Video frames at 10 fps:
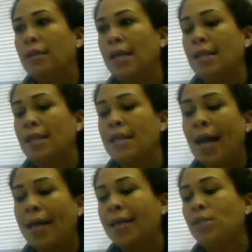Like,
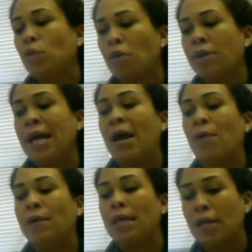not getting torn
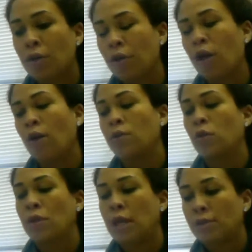down when they hear
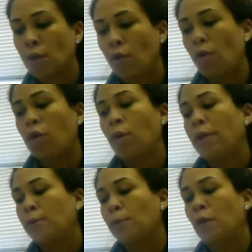no's, or things don't go the way
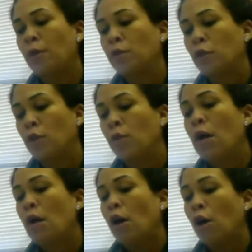they're supposed to,
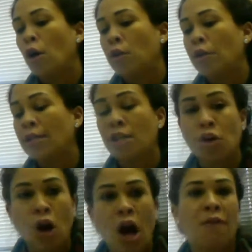or things in
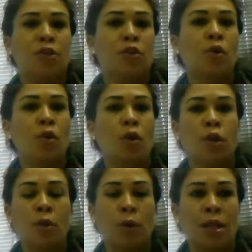your office don't go
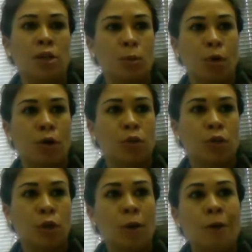the way they're supposed
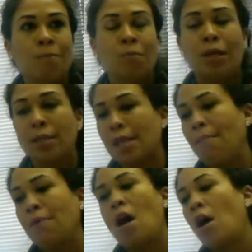to because
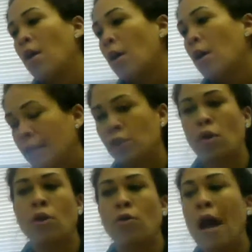MBR, things
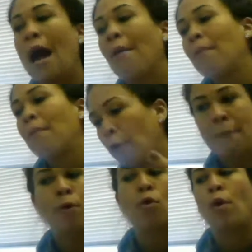go to crap, or
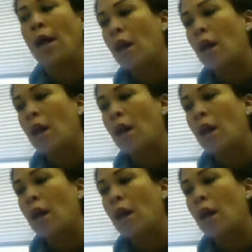people quit,